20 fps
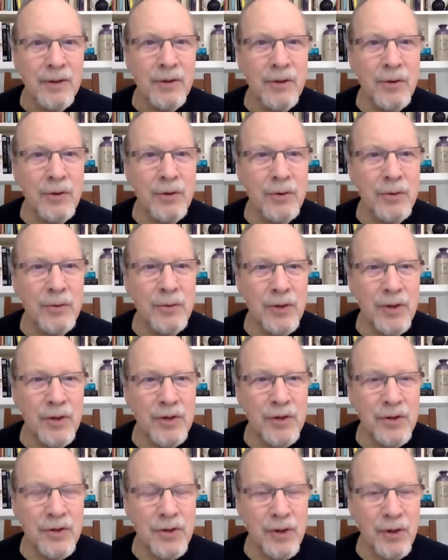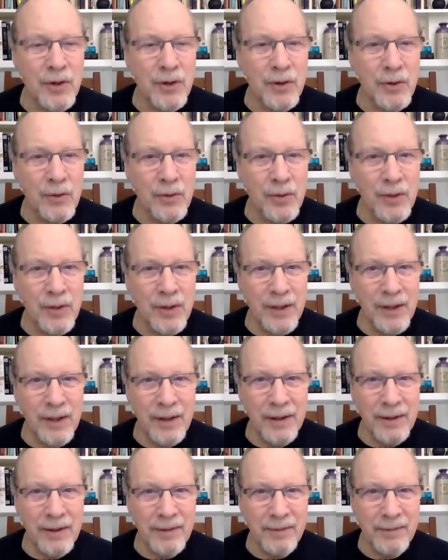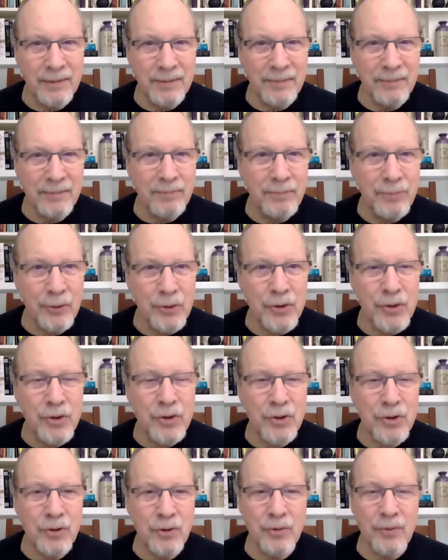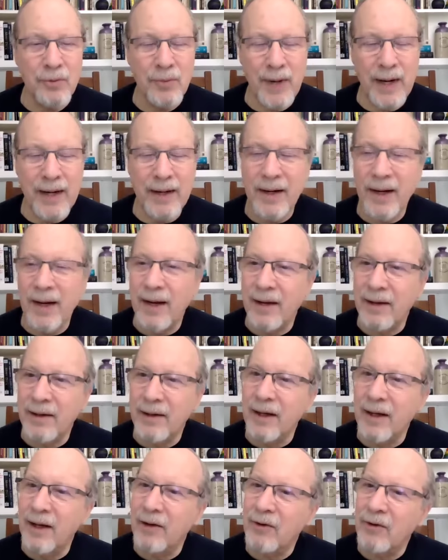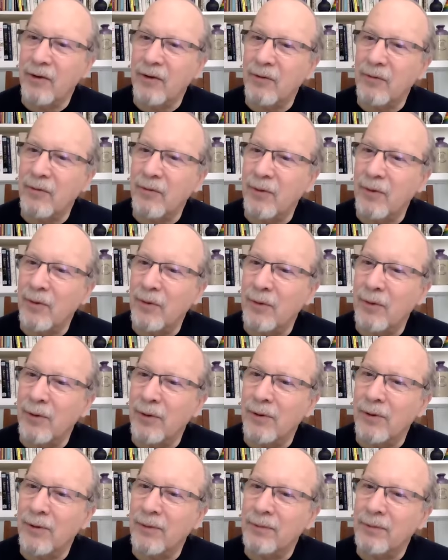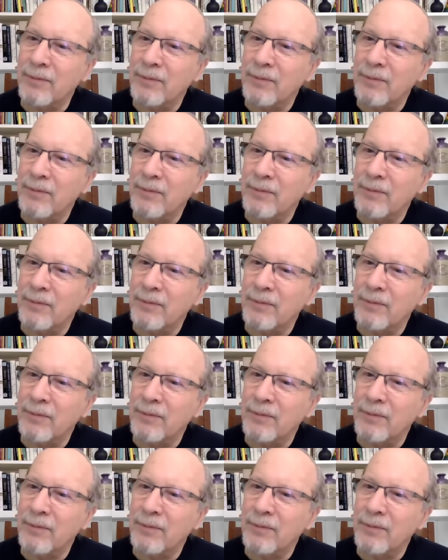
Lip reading: So you just slowly push your right hand against the floor.